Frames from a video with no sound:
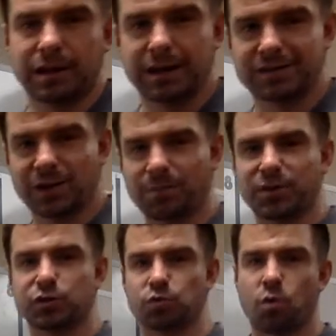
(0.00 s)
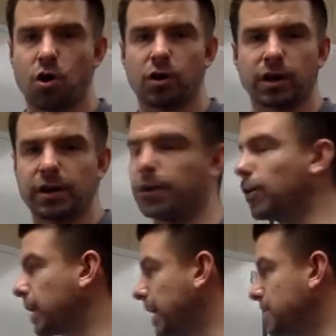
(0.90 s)
and something's wrong here,
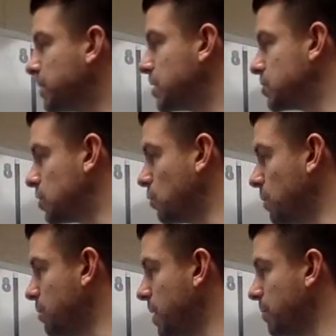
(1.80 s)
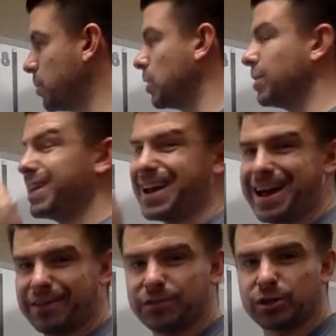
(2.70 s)
okay? So remember, they
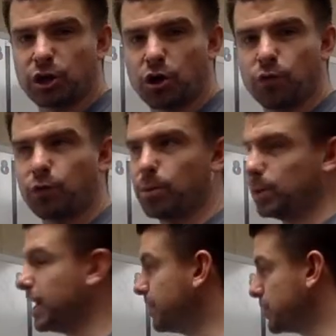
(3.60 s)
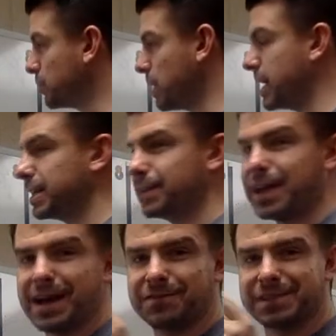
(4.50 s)
have to go from left to right and they
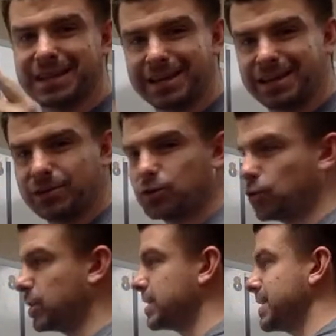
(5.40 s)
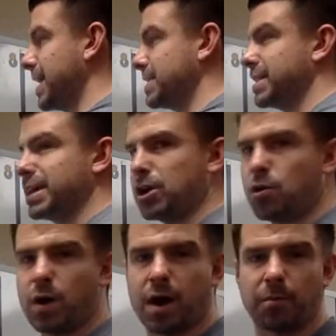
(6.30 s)
have to increase as they
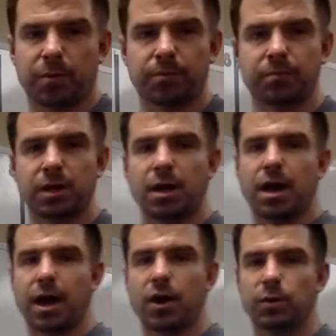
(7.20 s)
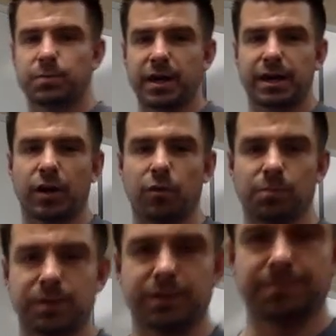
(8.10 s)
go up. I hope that
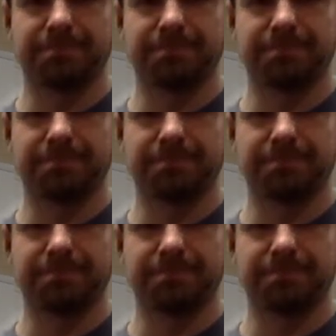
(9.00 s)
helps.